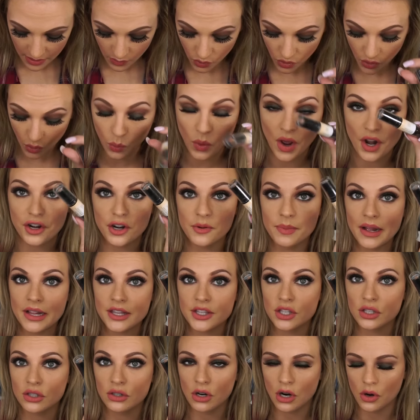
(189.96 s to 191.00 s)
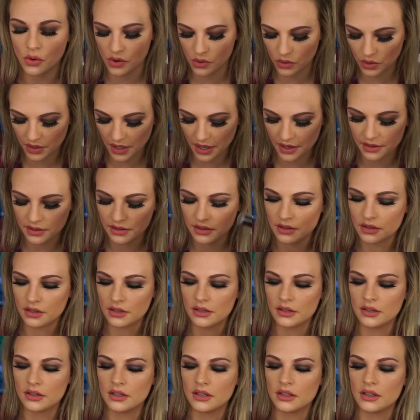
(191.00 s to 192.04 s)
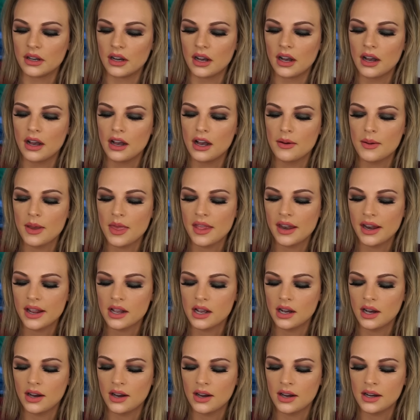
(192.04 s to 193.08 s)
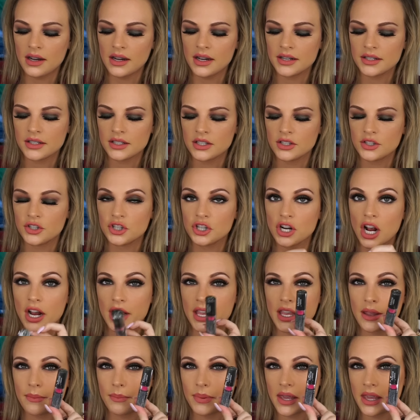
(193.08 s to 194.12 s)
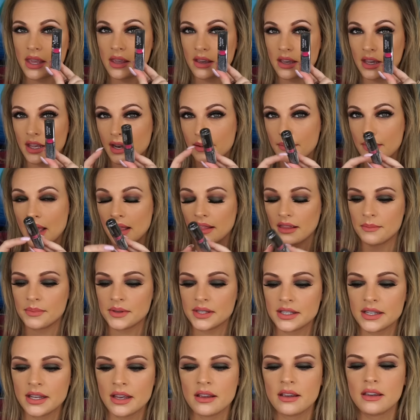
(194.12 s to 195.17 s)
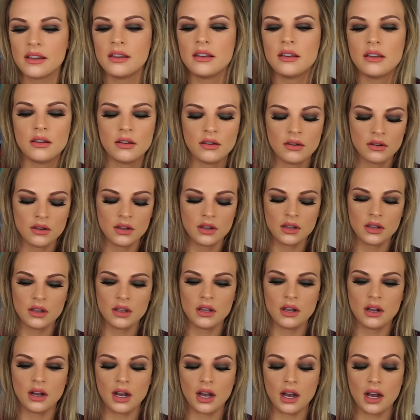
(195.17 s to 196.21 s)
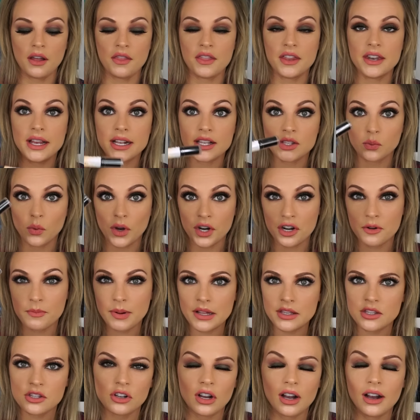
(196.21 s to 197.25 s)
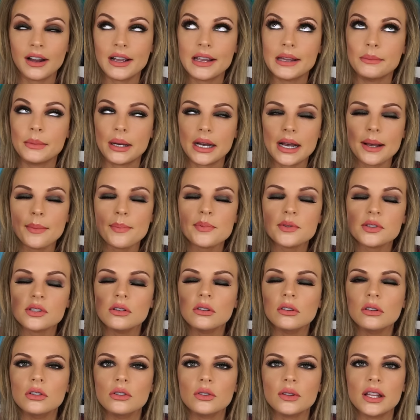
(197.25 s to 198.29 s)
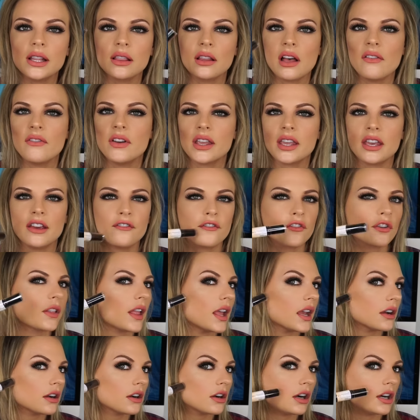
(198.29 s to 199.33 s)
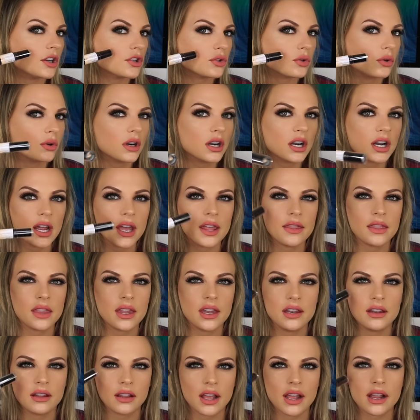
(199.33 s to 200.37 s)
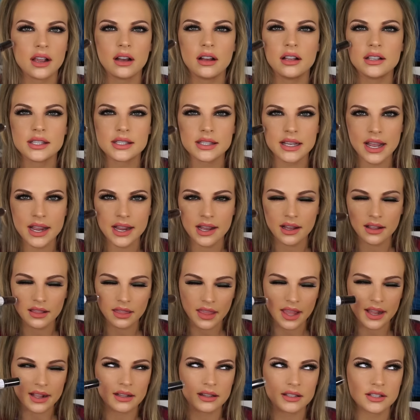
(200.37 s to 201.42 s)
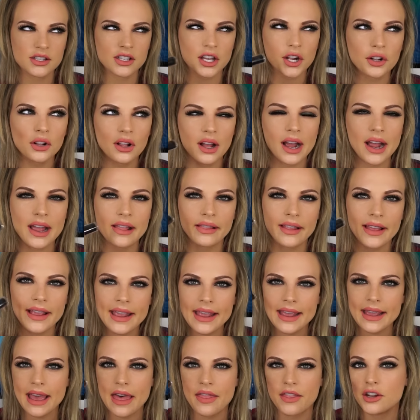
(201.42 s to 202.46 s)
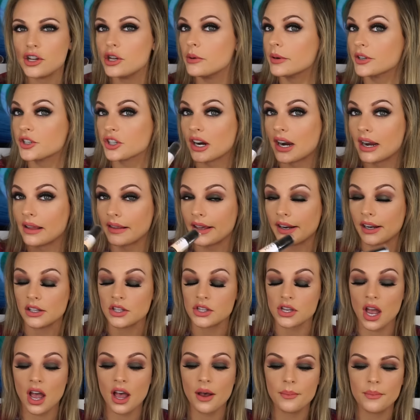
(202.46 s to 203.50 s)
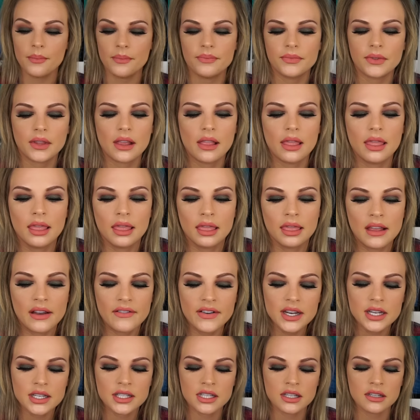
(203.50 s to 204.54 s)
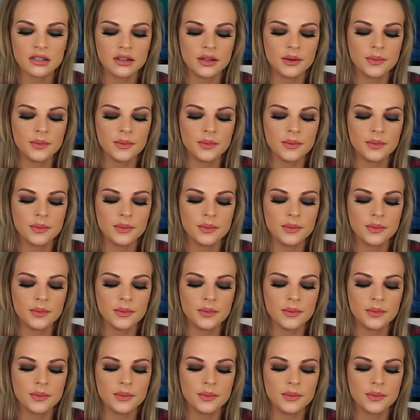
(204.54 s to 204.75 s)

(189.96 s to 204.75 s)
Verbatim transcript: The Wonder Pencil, oh hold on. Um, and then I got Shocking Pink in a matte lipstick. Uh, the NYX Wonder Pencil, I am absolutely loving it for like contour and then like a, like a subtle highlight, and then you put your highlight on top. Love it.